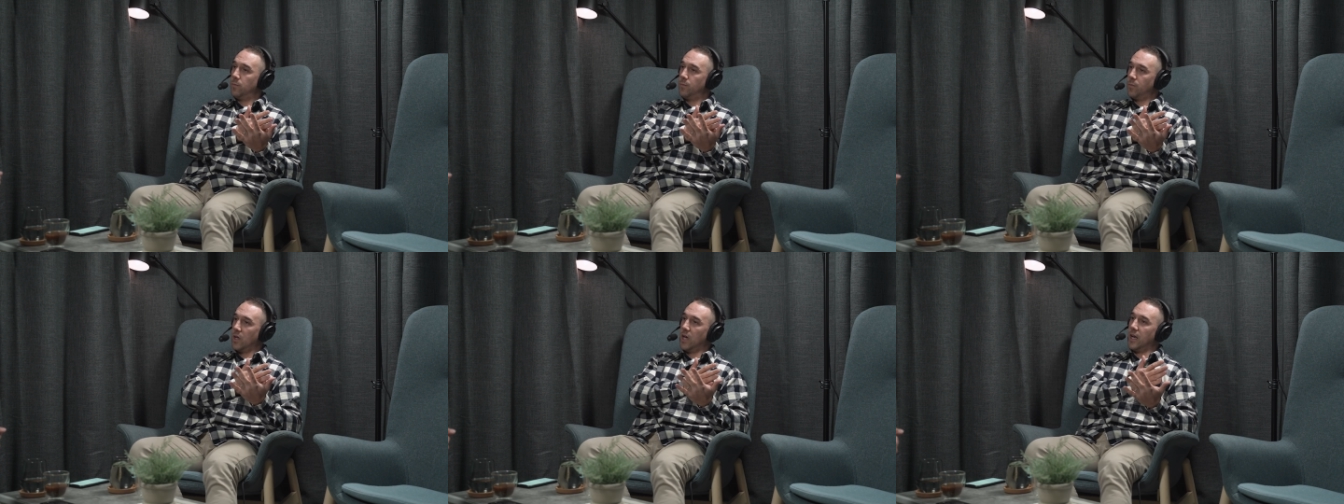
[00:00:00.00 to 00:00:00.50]

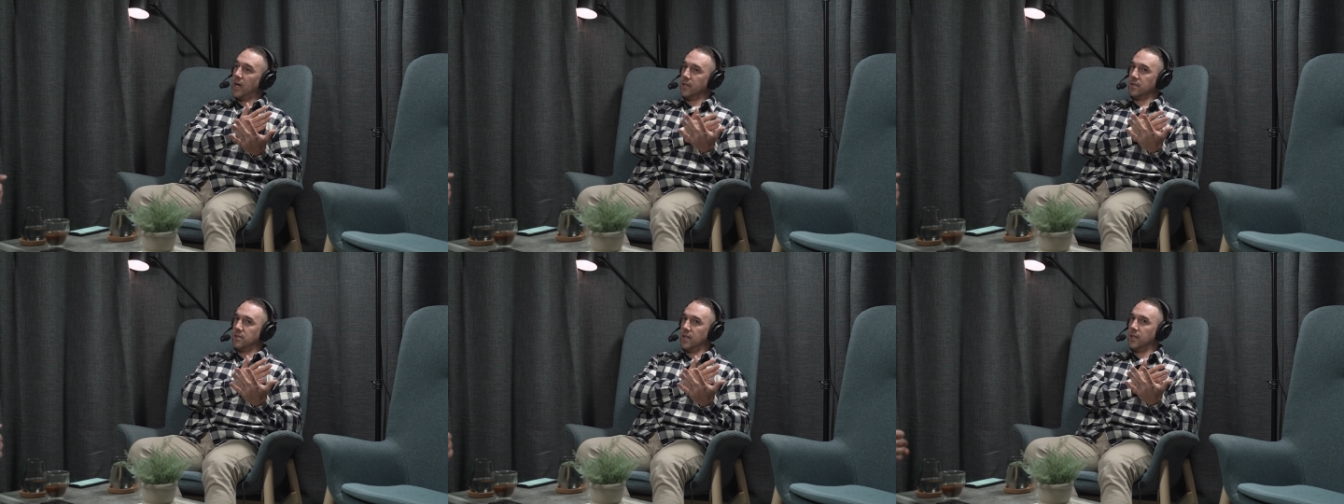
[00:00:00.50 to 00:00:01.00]
Yeah. And
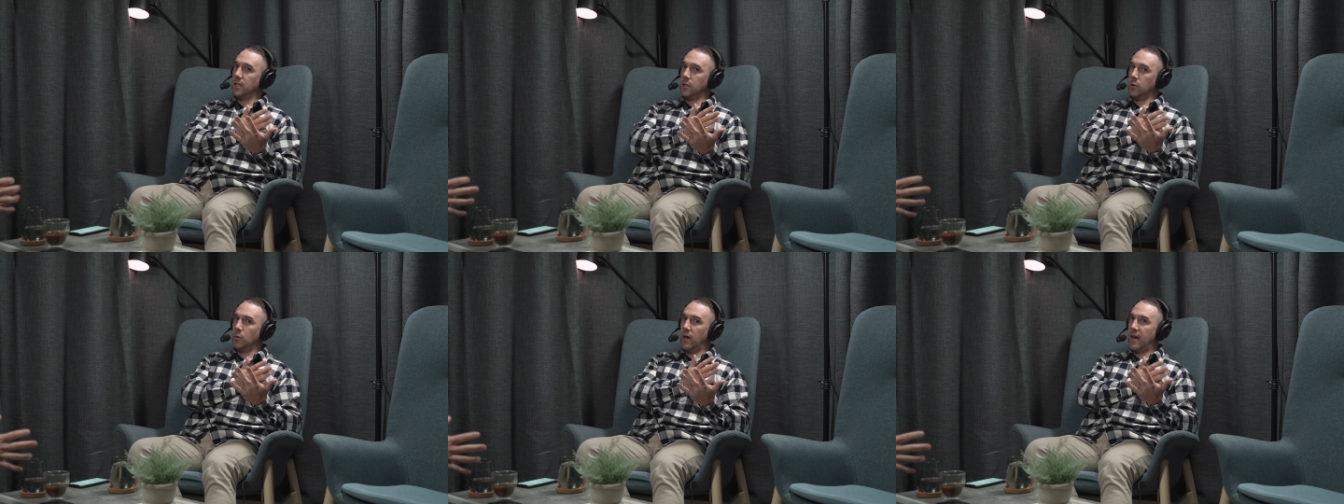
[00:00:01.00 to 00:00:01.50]
understand that
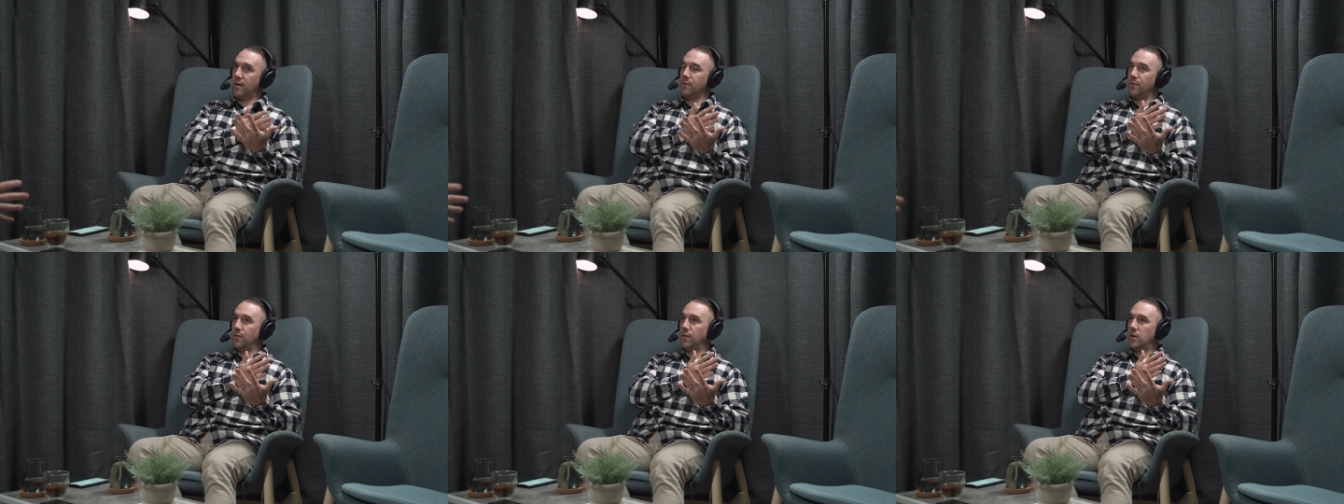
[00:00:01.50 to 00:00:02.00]
you
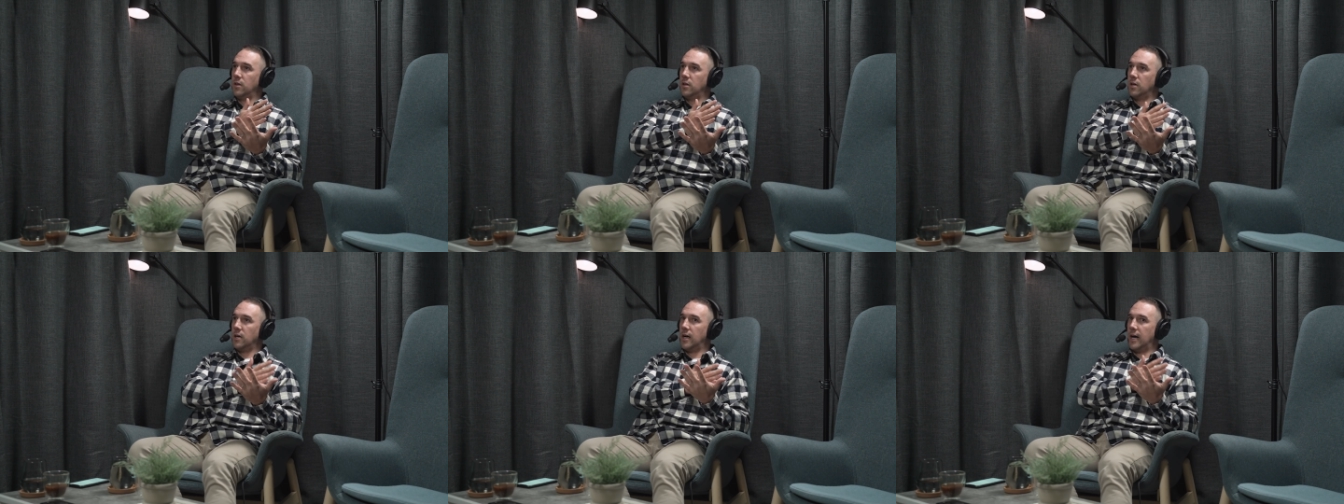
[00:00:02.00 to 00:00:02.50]
have
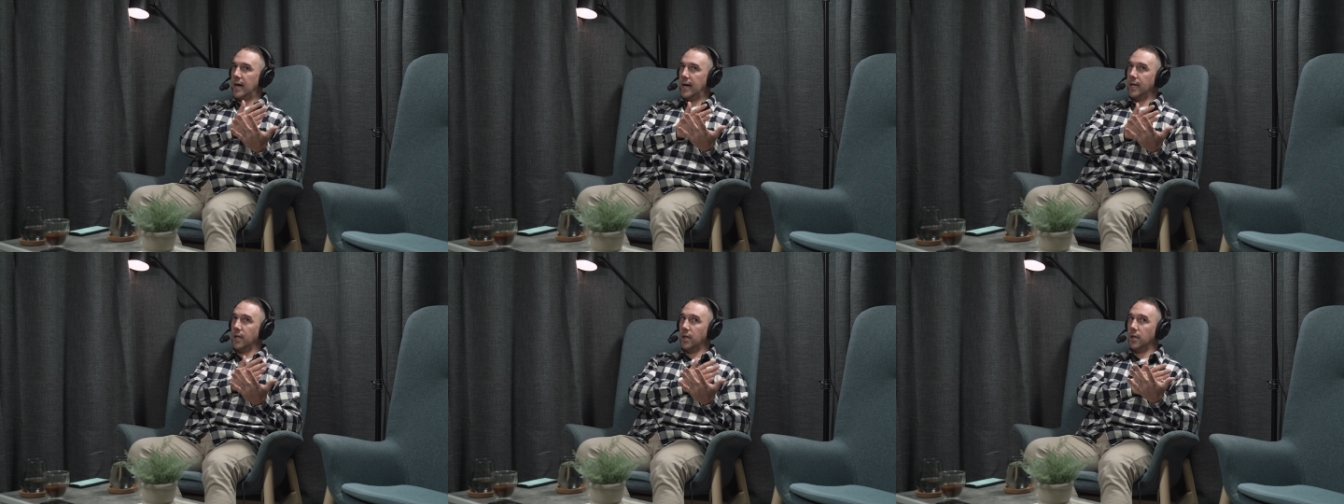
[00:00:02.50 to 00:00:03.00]

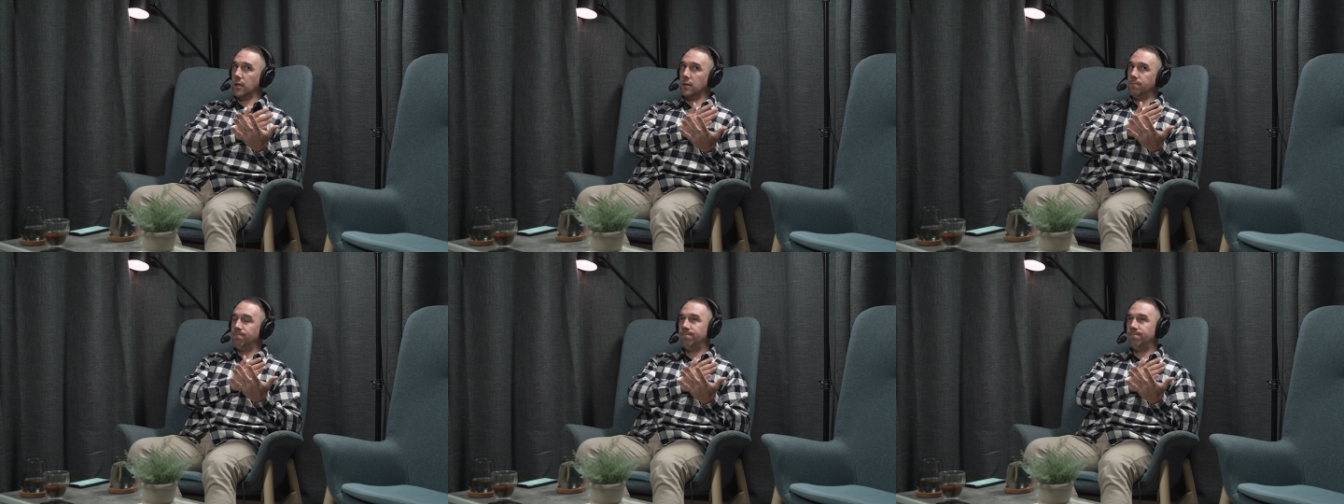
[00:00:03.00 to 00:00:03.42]
un